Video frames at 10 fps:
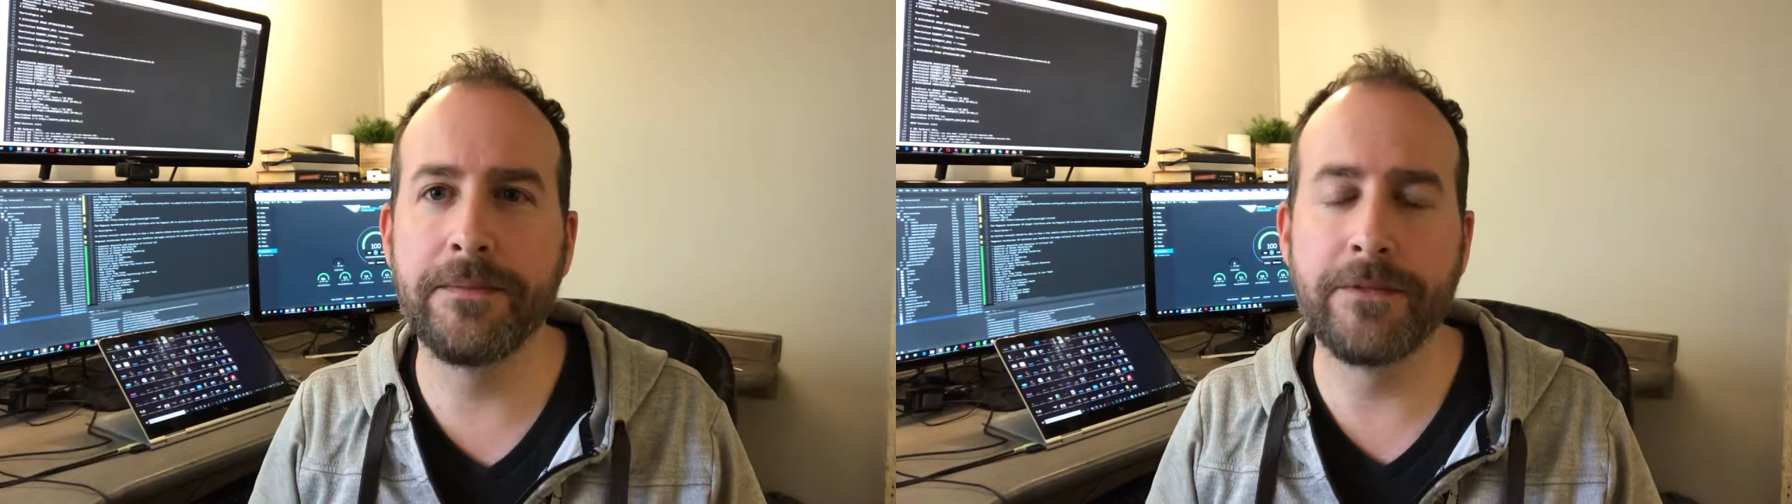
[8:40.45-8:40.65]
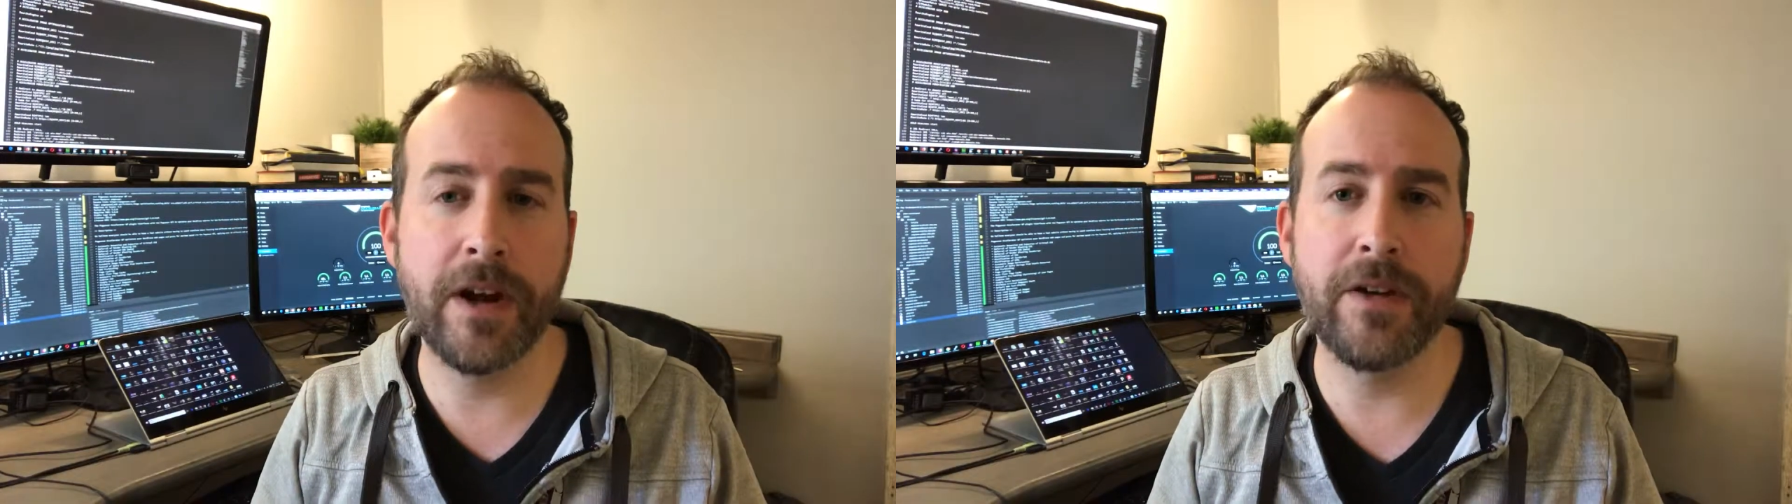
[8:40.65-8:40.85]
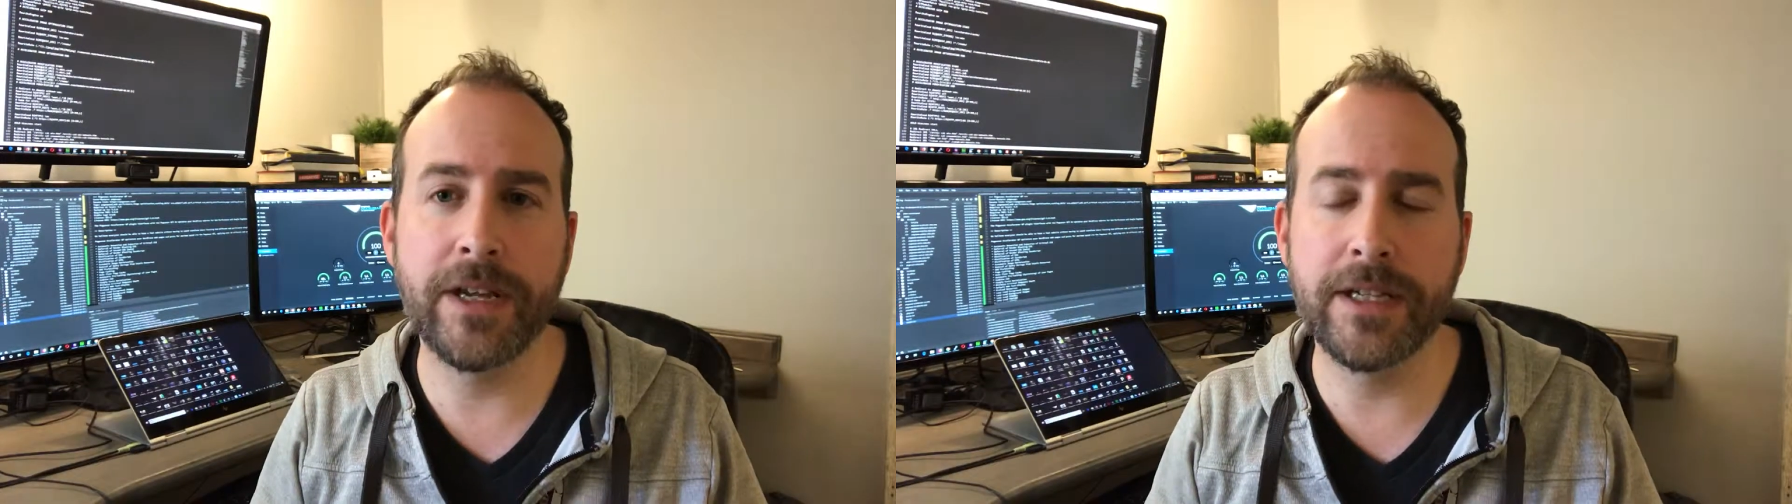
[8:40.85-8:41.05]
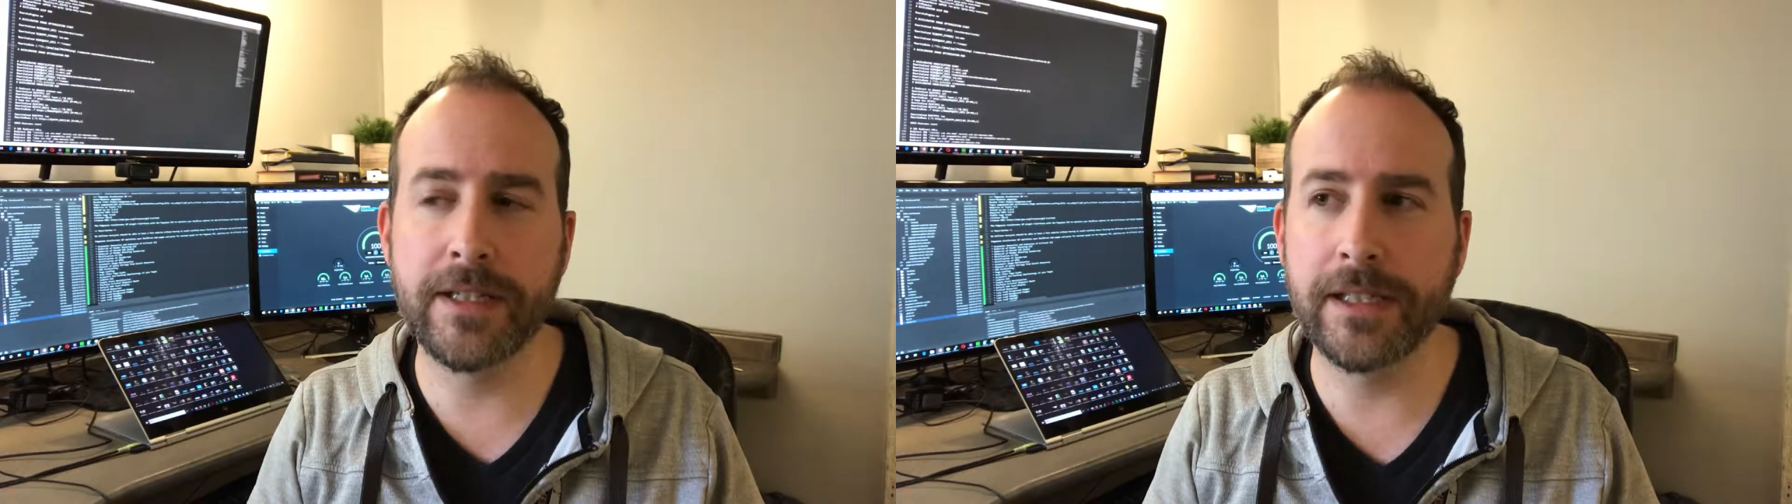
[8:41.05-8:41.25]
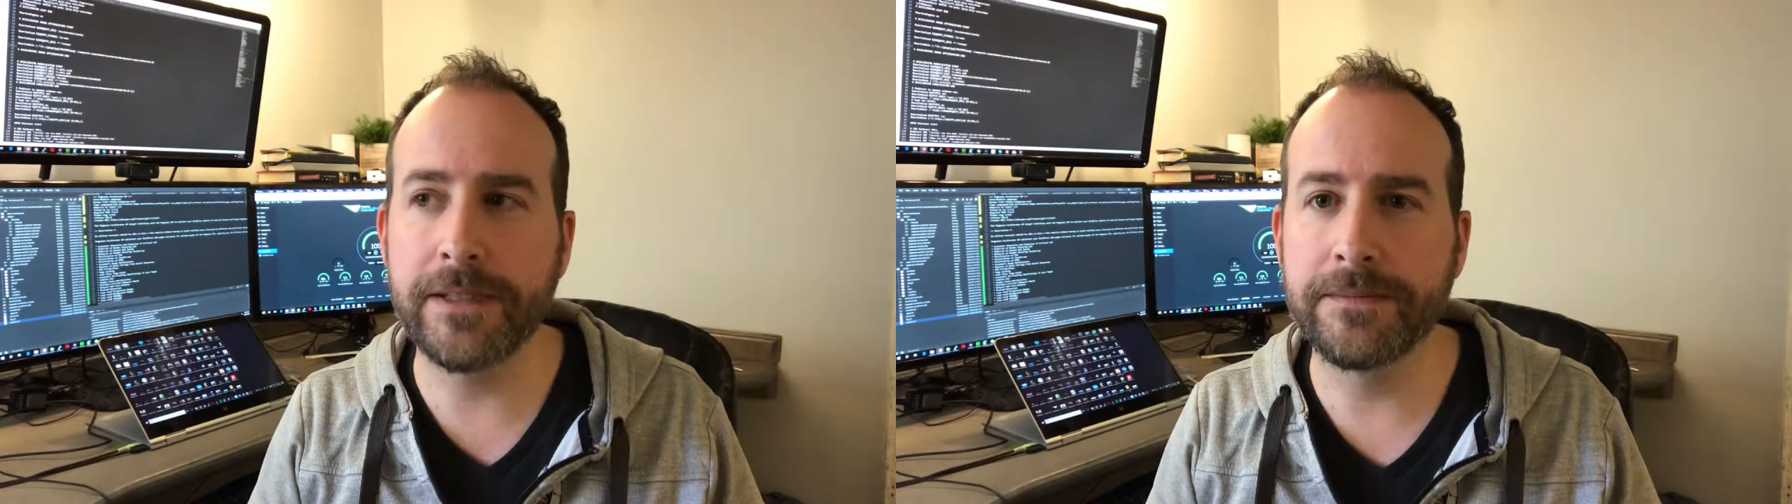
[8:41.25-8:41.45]
very
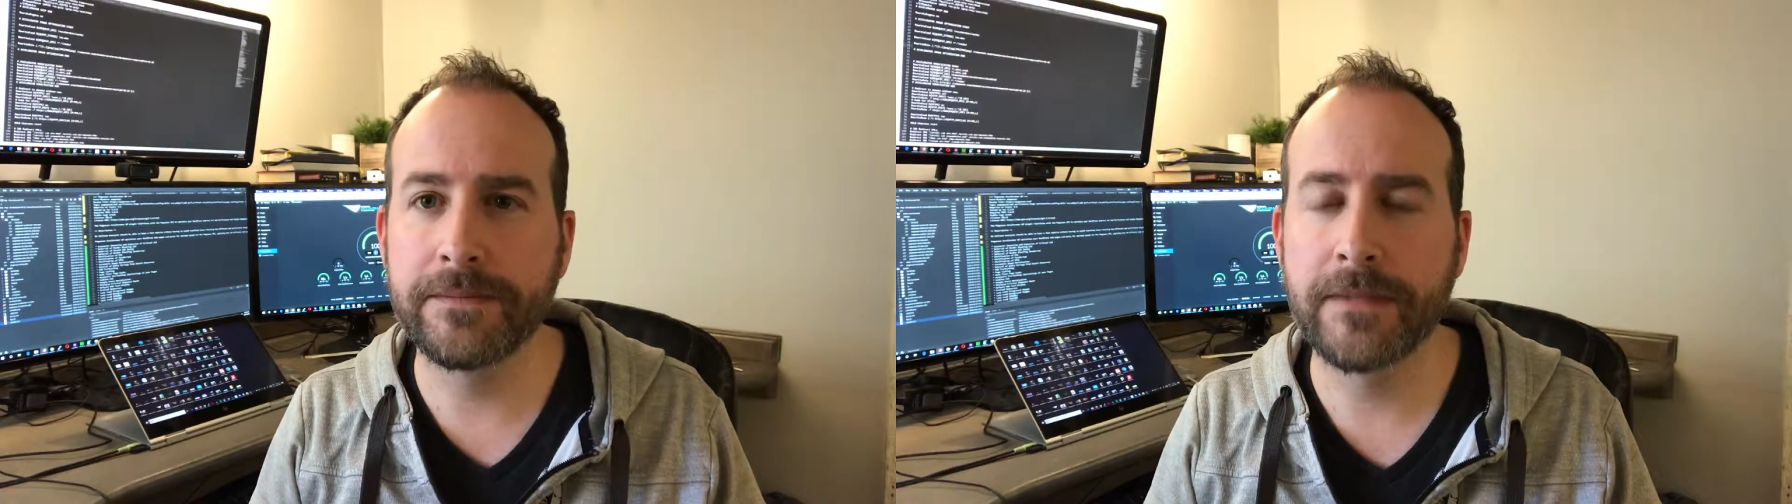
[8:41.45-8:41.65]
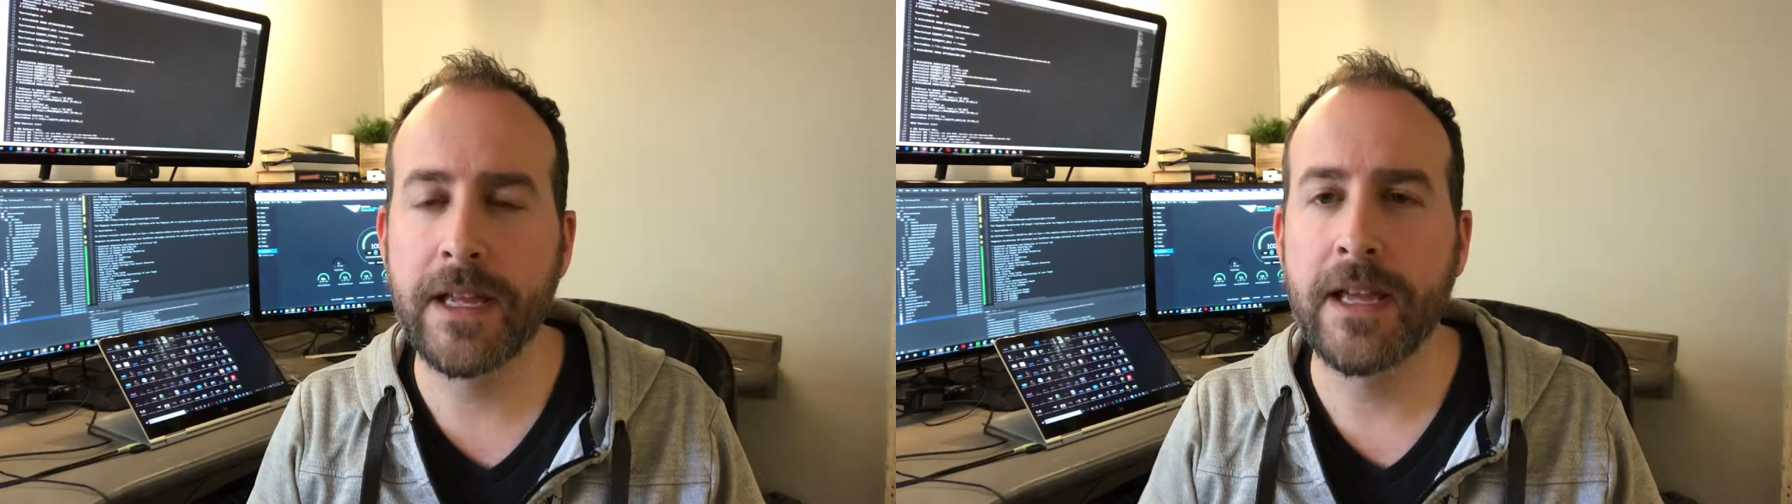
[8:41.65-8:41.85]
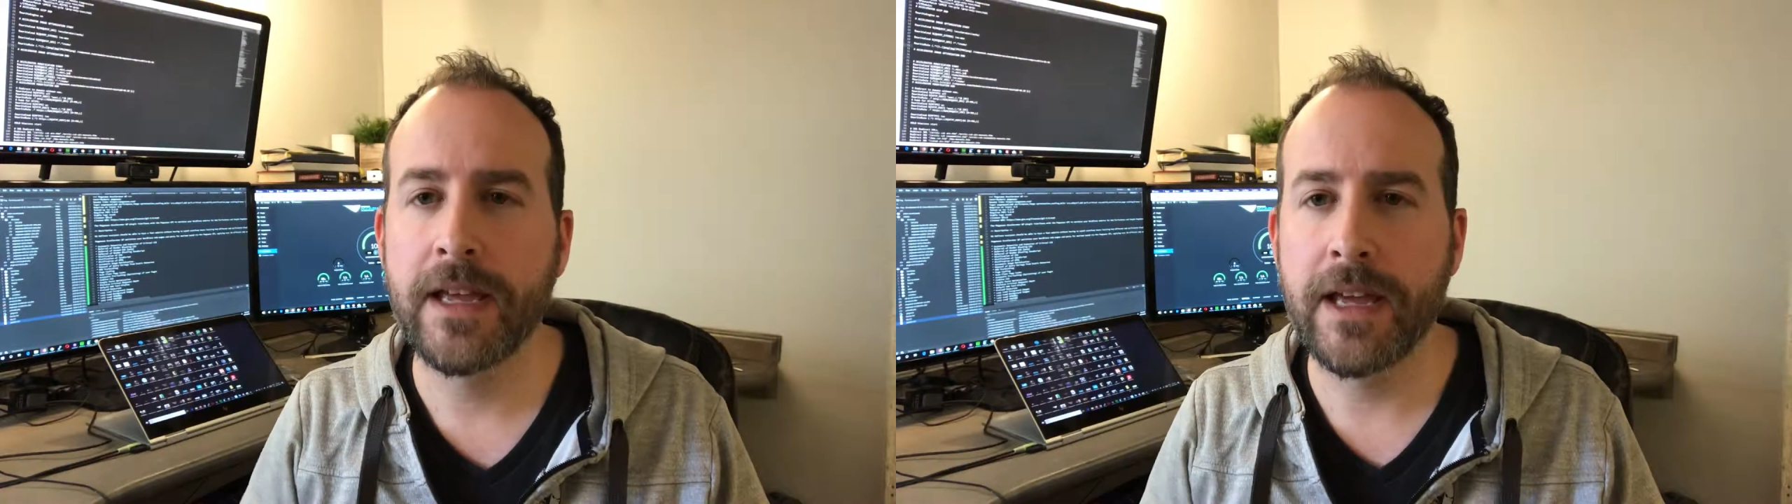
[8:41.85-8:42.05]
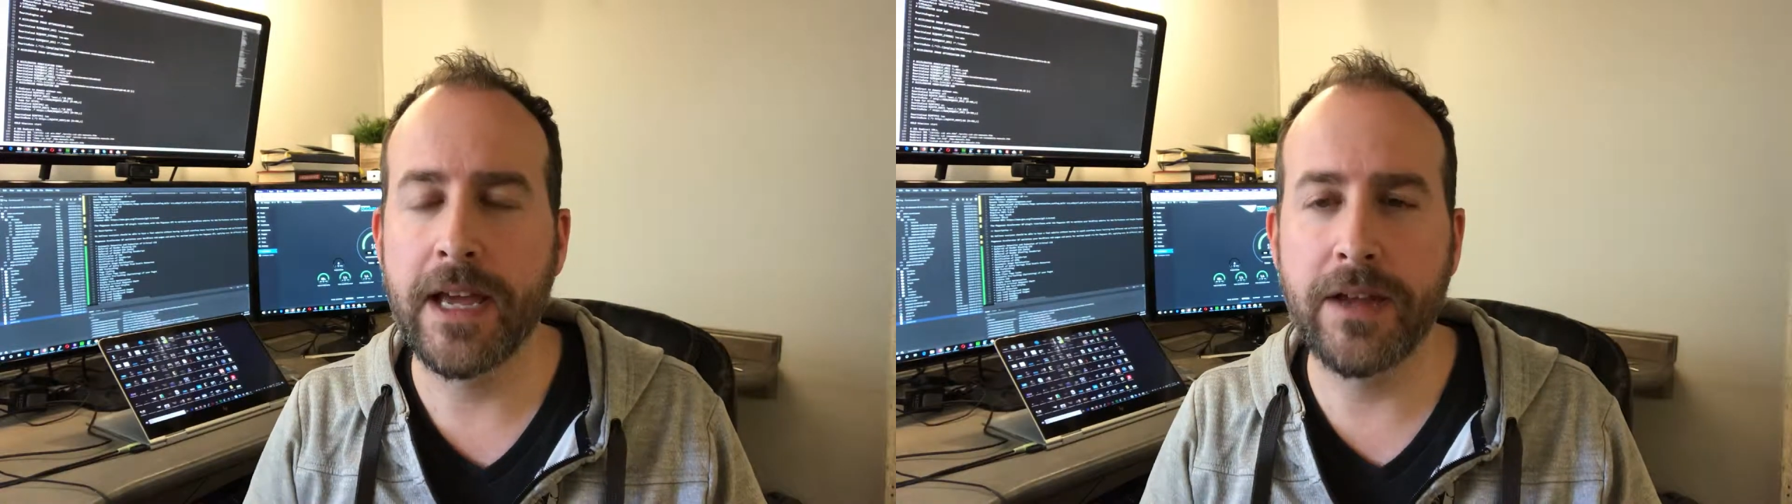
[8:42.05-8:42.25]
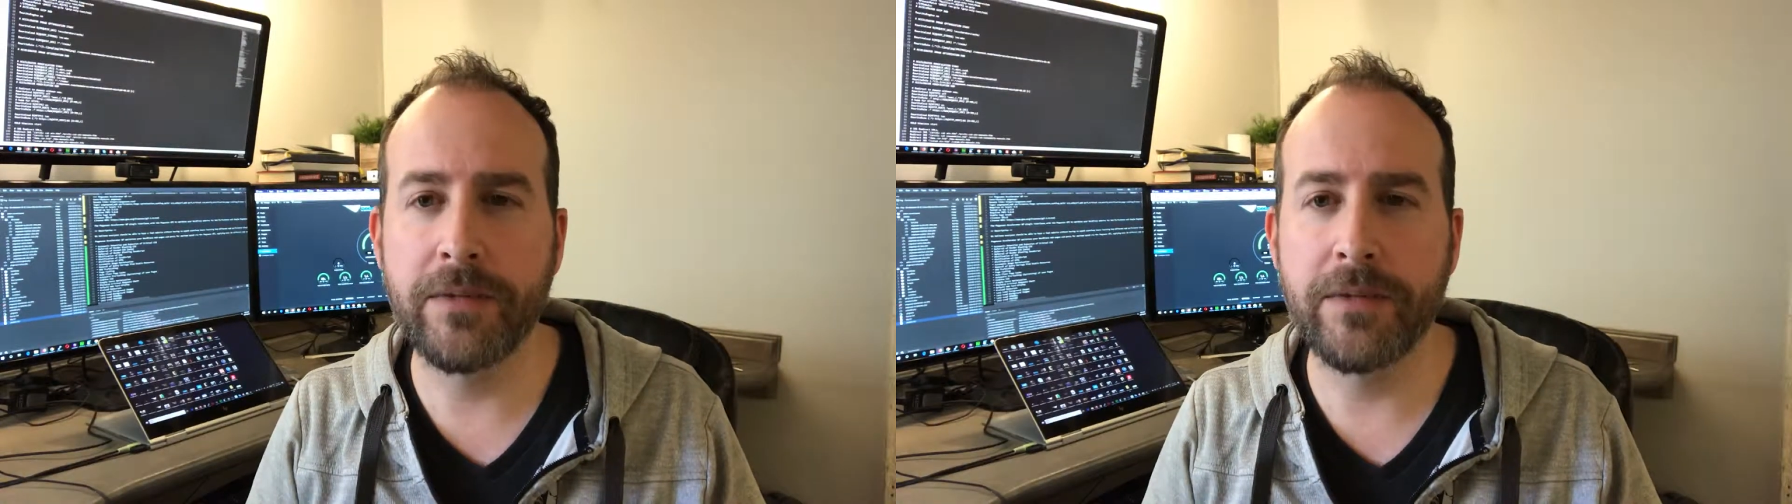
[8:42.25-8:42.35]
easily. And